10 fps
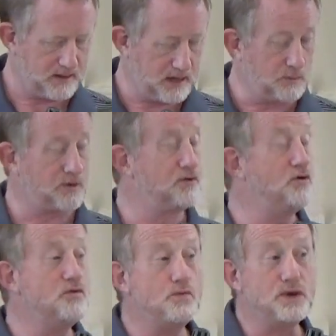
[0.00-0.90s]
and with
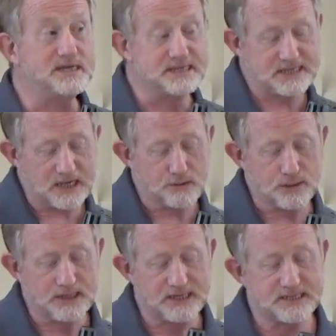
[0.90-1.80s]
whom we
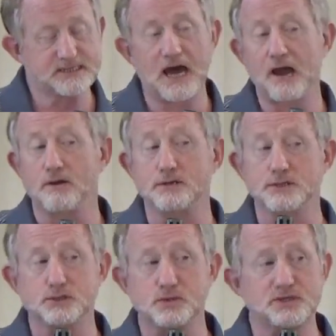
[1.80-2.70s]
secretly desire to
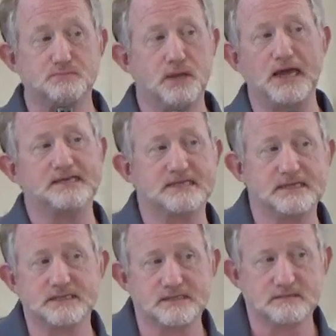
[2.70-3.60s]
switch
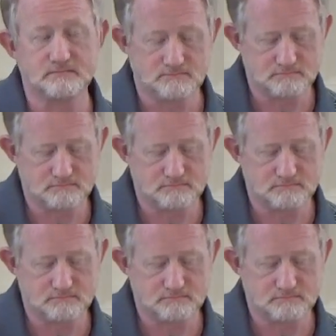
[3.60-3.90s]
places.